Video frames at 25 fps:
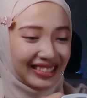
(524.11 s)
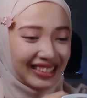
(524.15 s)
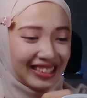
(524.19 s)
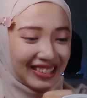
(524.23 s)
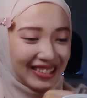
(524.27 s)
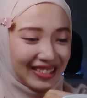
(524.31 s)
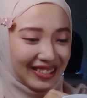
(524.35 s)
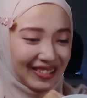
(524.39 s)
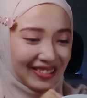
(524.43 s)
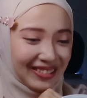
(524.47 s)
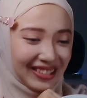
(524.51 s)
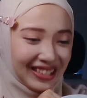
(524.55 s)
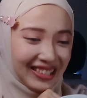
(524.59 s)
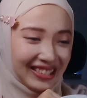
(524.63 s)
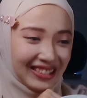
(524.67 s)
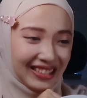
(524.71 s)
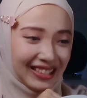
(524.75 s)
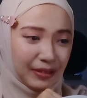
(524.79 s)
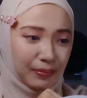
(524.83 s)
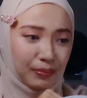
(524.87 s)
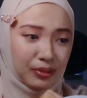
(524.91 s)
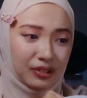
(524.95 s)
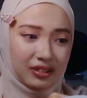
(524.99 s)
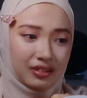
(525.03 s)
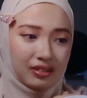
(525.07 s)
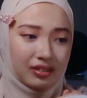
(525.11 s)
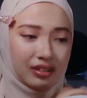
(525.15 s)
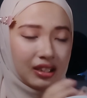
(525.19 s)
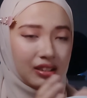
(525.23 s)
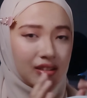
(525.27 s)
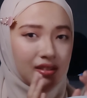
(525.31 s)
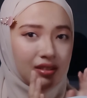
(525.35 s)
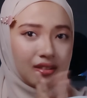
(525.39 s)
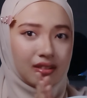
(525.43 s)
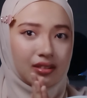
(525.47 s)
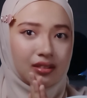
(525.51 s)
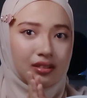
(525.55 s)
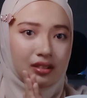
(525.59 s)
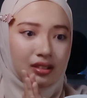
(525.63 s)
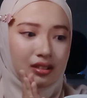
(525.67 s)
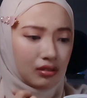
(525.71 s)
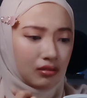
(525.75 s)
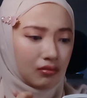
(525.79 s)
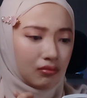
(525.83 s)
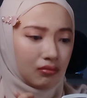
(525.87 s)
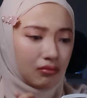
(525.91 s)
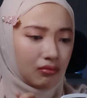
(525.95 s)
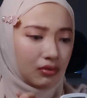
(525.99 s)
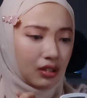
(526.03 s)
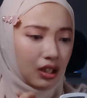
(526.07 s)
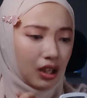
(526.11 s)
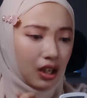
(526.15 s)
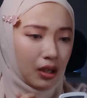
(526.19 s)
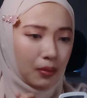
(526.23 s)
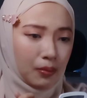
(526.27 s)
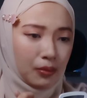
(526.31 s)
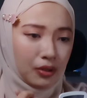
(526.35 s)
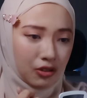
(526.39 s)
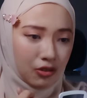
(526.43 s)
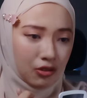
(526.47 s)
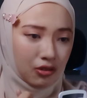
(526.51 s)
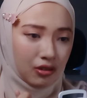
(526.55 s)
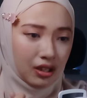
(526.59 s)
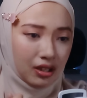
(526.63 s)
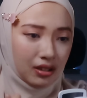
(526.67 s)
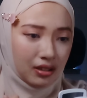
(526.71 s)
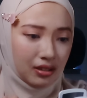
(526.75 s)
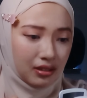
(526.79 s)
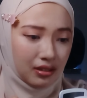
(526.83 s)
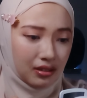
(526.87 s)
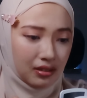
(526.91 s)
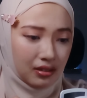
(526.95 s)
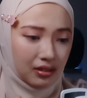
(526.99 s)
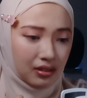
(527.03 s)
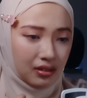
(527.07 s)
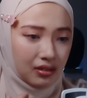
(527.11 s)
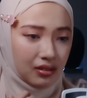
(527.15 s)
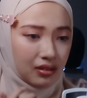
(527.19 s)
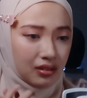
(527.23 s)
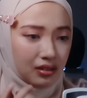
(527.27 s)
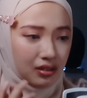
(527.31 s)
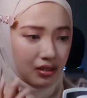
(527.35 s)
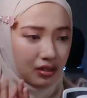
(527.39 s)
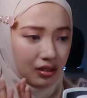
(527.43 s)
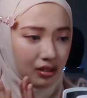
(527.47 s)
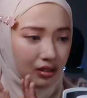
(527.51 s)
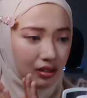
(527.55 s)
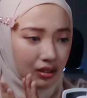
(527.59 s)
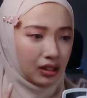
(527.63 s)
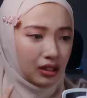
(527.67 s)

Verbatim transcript: Interesting, but that's... I'm interested.